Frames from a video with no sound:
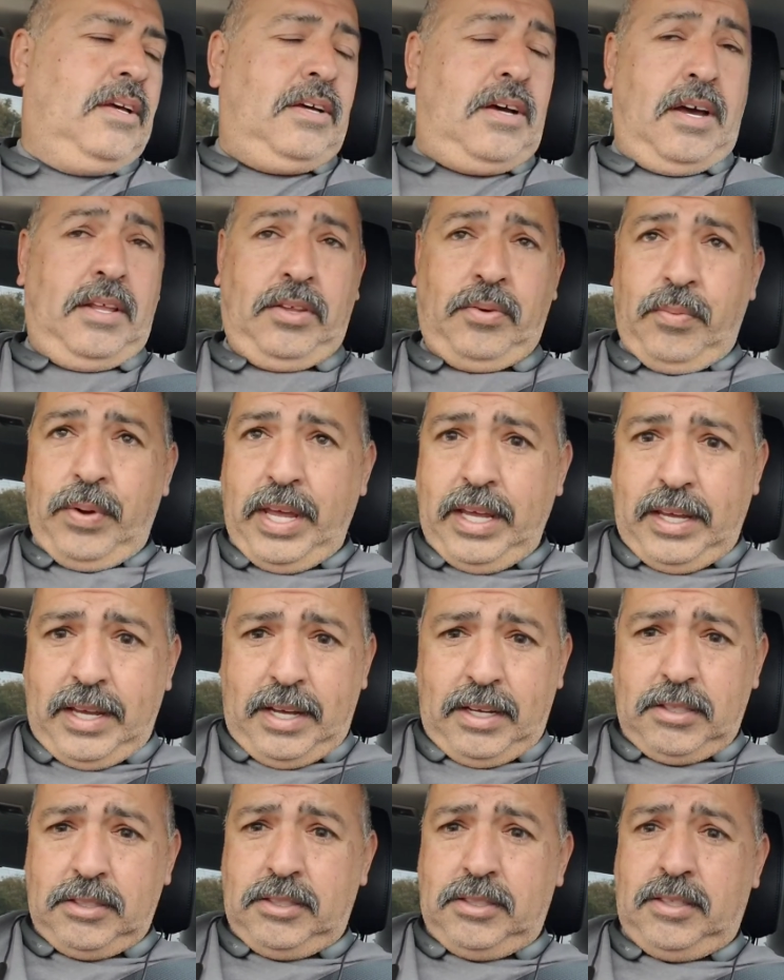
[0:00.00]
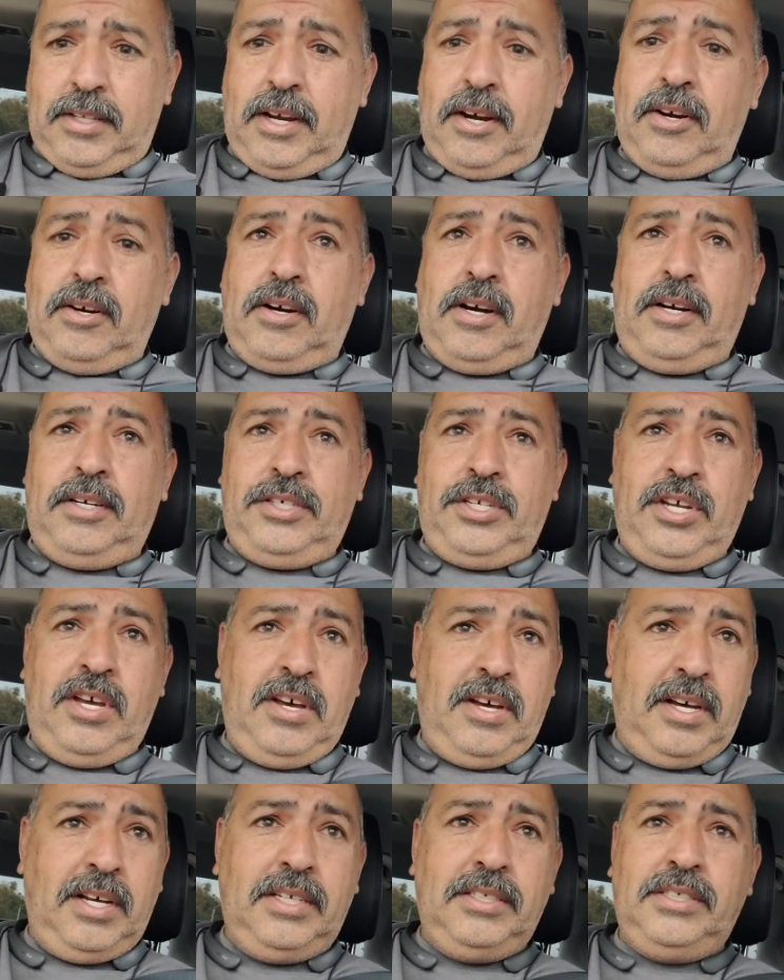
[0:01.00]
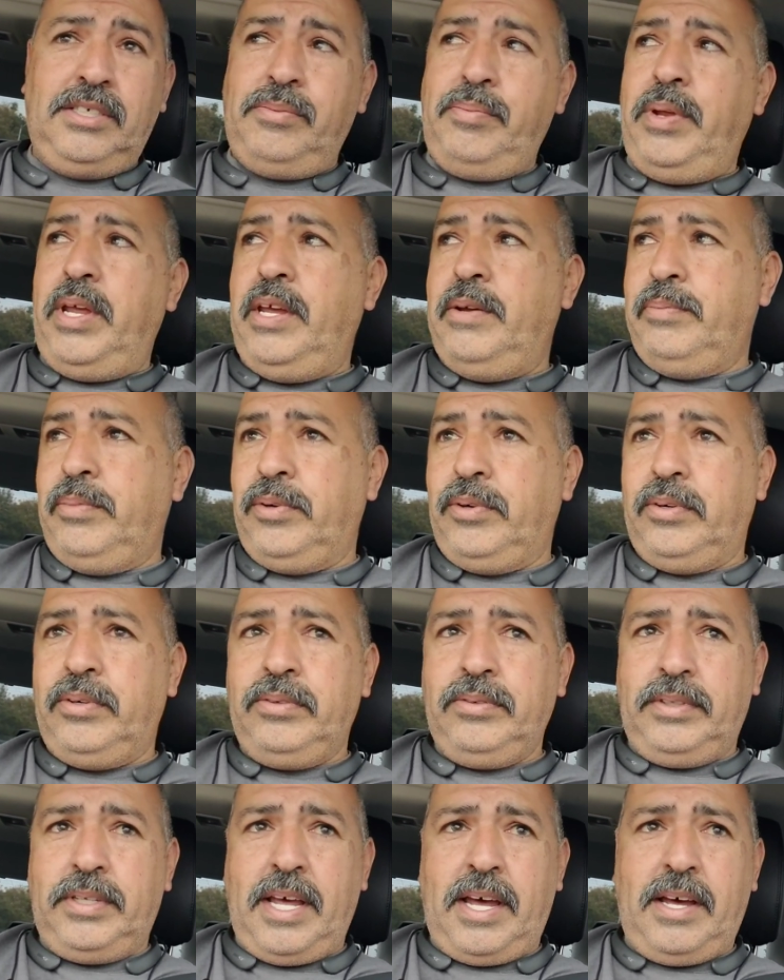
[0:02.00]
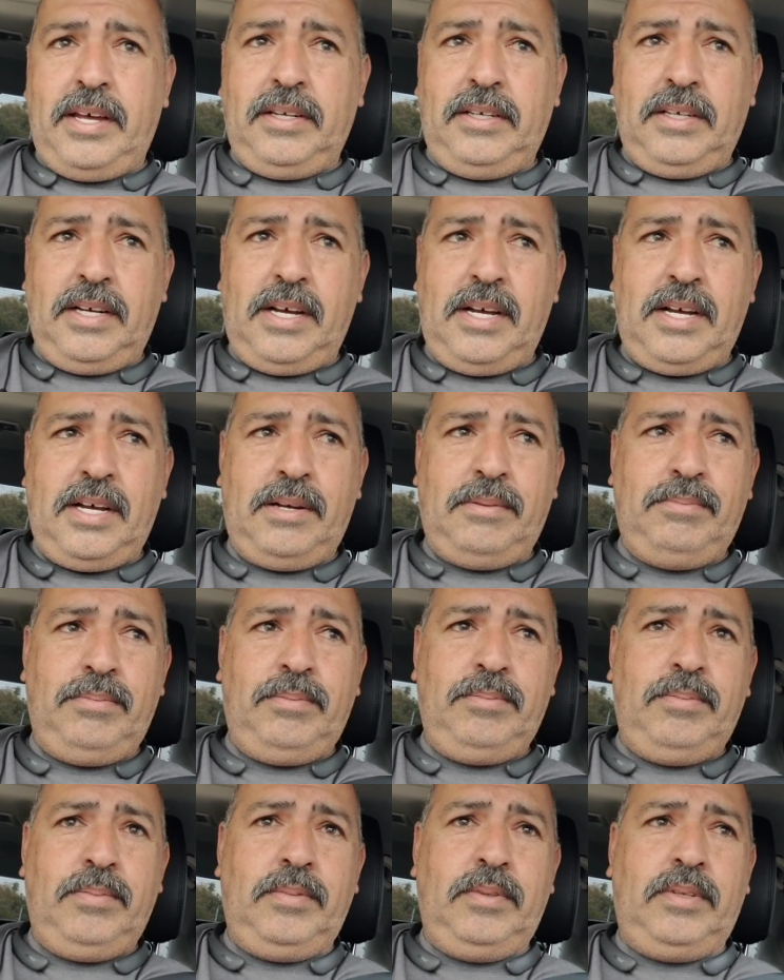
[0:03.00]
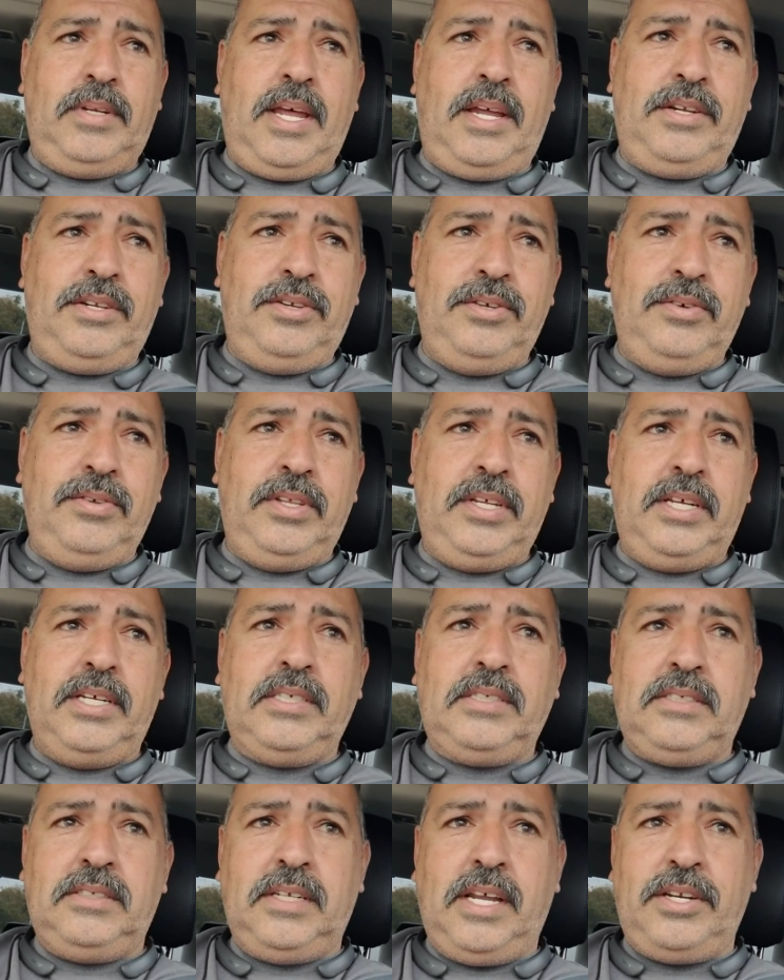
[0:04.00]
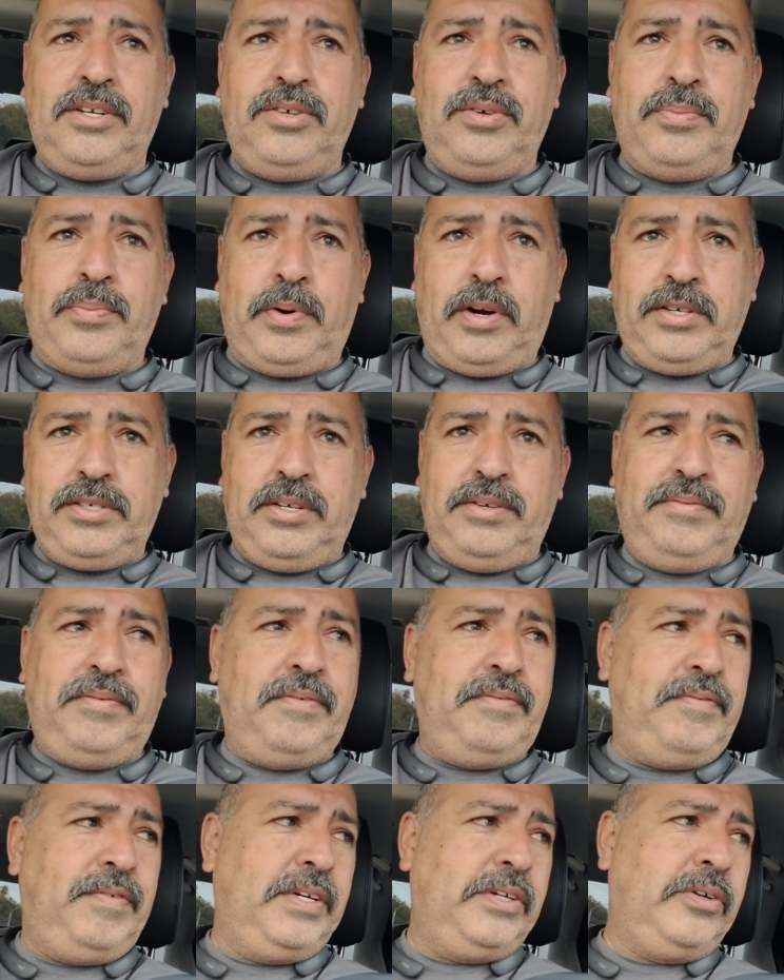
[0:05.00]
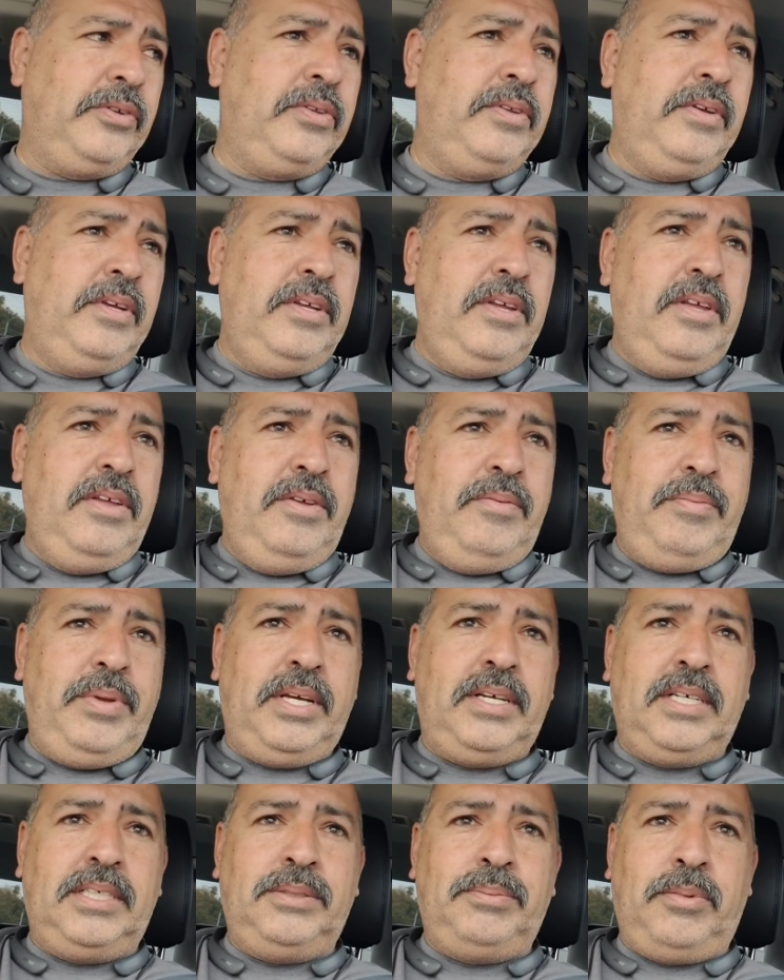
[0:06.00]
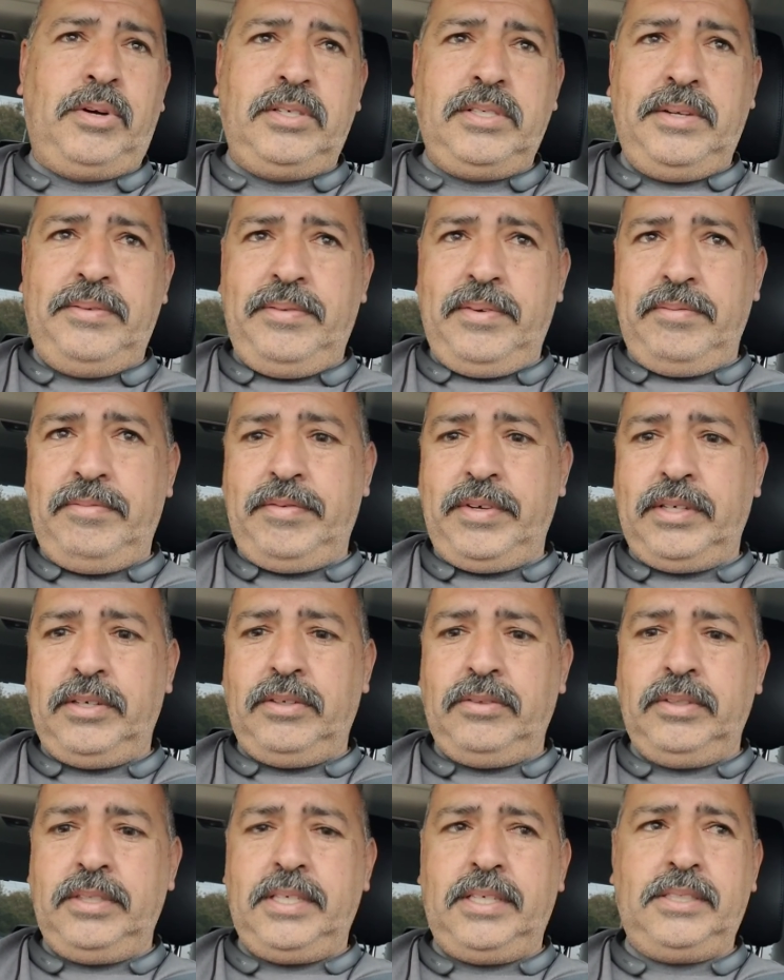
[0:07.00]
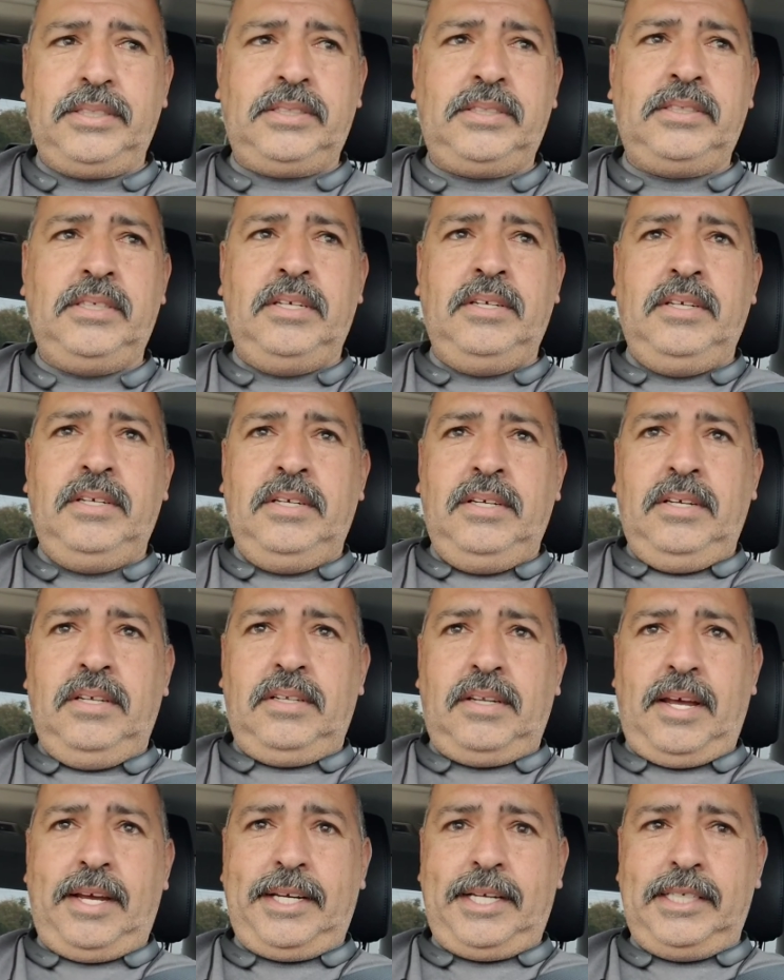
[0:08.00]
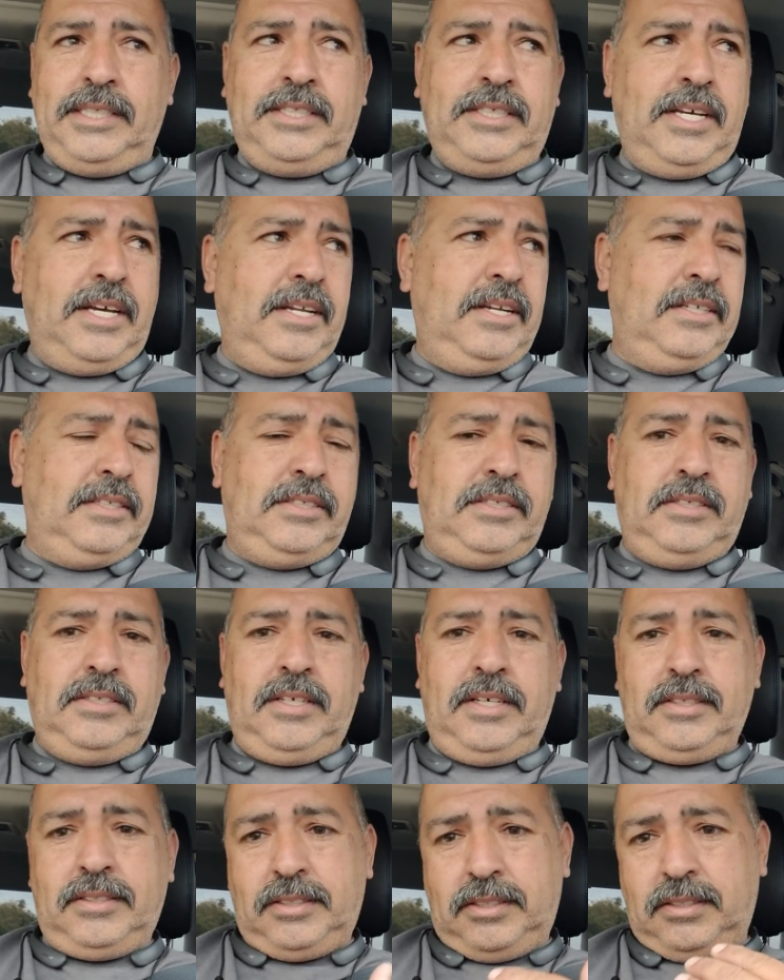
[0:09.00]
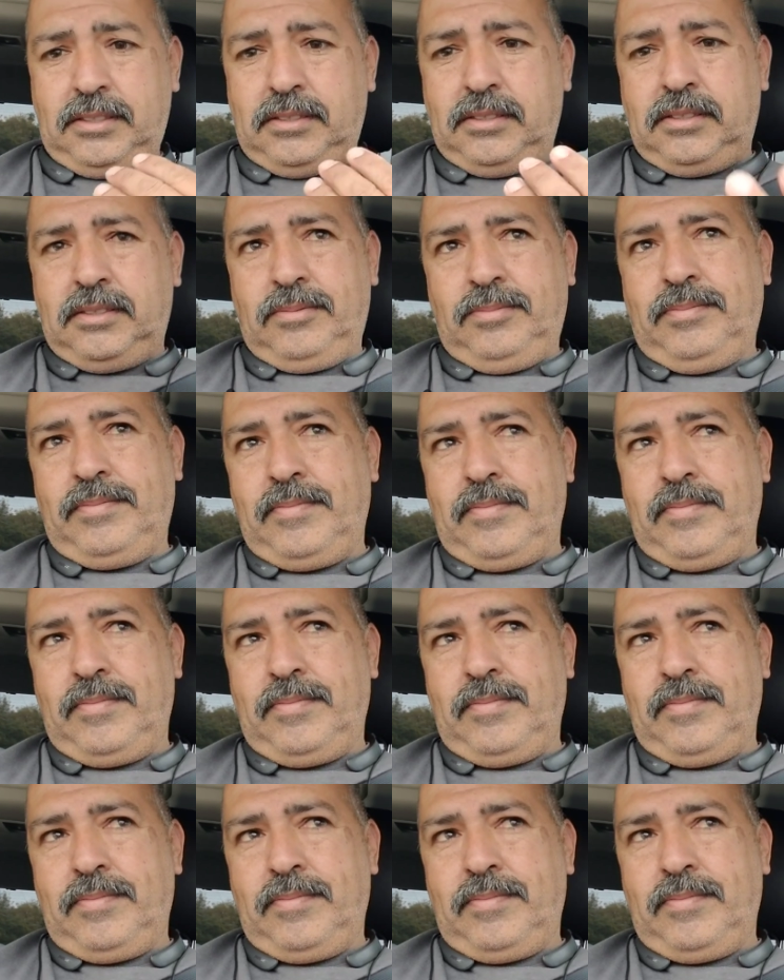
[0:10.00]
on the weekends, there are tons of people that um, that do this. They do merchant fulfilled because merchant fulfilled is, like I said, it's it's